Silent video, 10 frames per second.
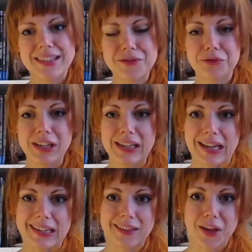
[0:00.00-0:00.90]
really
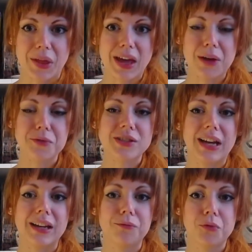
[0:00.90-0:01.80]
like though that it was
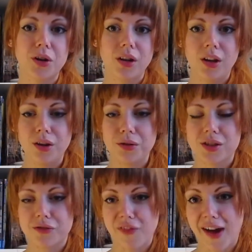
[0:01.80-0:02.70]
like one
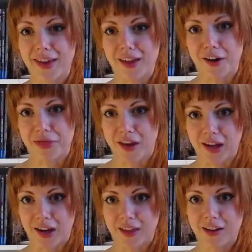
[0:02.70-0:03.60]
huge fight after the
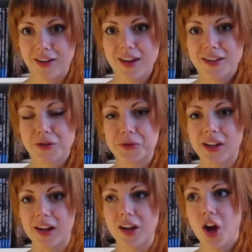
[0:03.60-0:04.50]
other. So it was
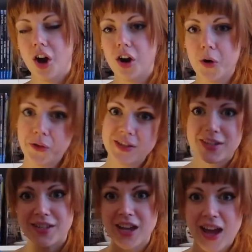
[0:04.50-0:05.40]
like, oh, this
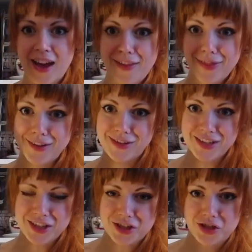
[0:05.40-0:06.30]
is the end, and
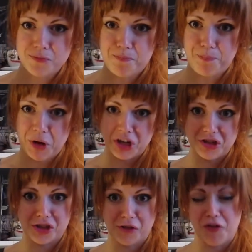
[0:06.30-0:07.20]
this is the
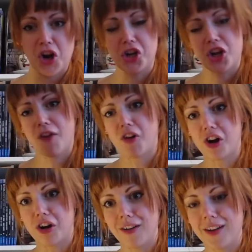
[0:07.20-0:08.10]
biggest fight
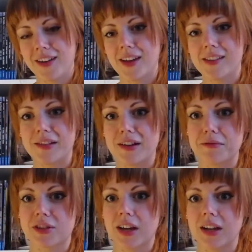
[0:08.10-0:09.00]
ever, and then it
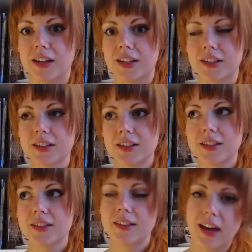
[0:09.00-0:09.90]
was like,
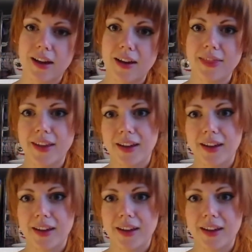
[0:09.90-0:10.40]
yeah,